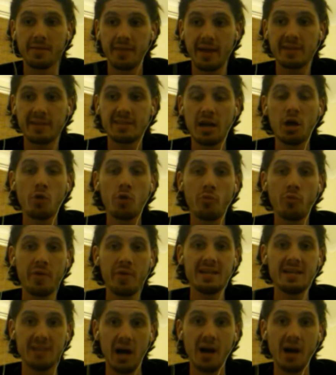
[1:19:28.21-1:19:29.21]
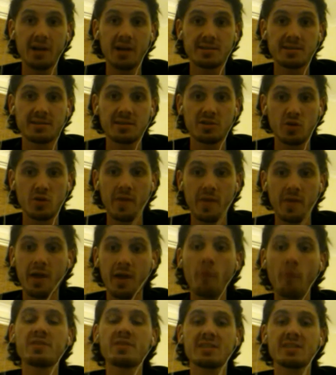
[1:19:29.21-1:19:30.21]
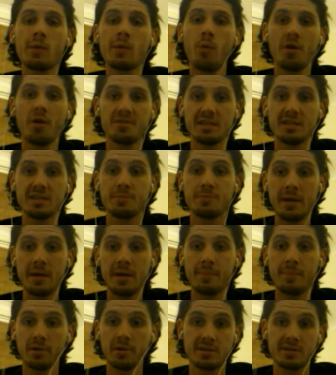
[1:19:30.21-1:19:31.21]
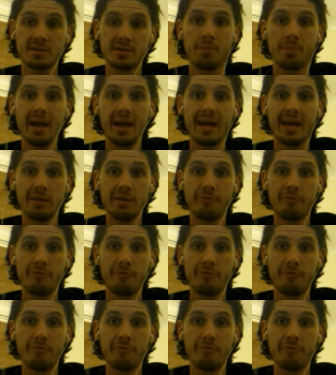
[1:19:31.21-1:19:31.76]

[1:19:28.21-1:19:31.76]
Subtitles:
They done a redux, so they obviously wanted people to play the